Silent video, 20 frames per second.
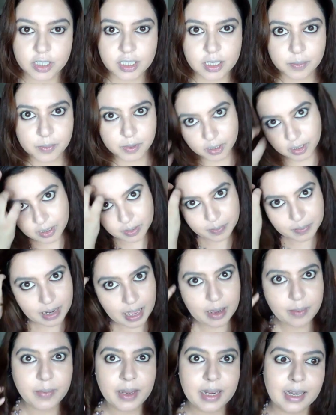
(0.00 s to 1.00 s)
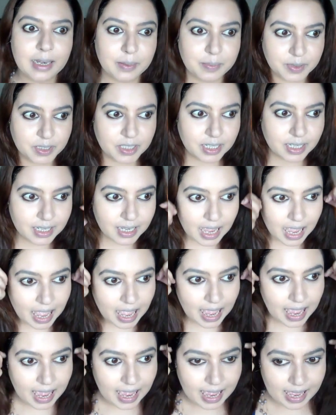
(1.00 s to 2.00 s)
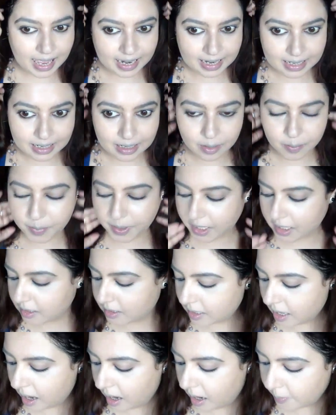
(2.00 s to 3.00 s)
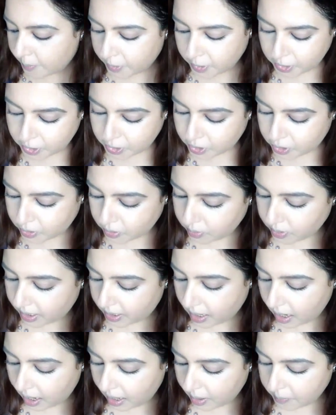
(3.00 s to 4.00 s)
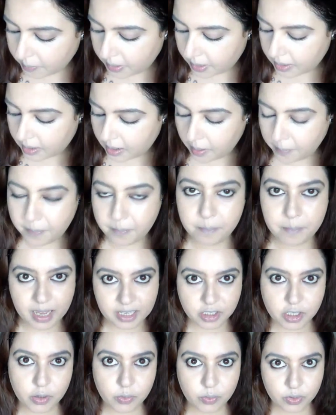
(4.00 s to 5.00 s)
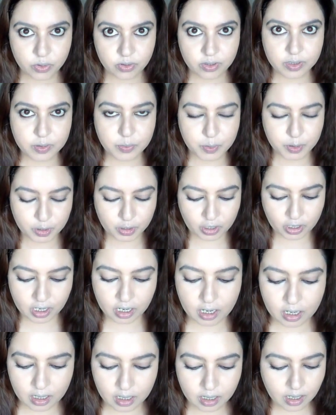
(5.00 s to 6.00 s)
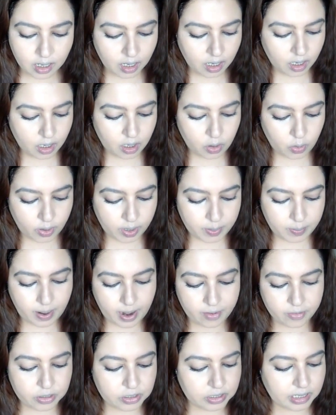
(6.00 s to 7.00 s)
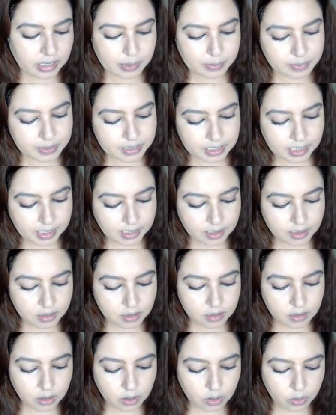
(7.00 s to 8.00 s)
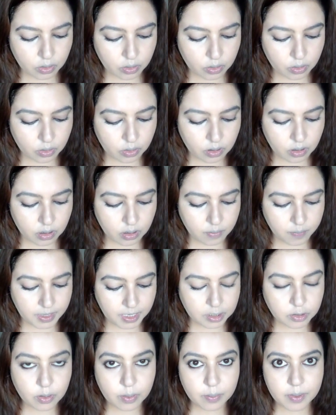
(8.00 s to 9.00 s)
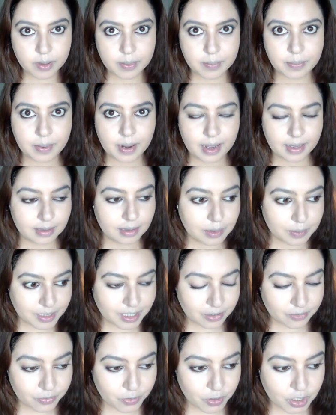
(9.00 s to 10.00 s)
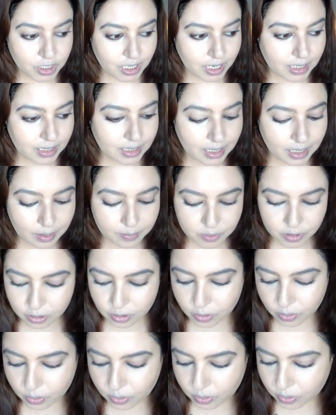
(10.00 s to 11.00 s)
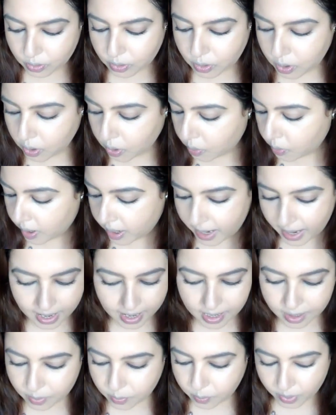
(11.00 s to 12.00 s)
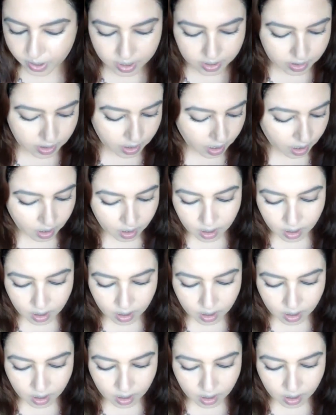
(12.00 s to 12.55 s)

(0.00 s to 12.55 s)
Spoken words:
First, I'm gonna apply my lipstick, and because I'm going to do an eye makeup matching with this particular L'Oreal Paris lipstick, so that's why I'm going to apply the lipstick first, and then I'm just going to go ahead with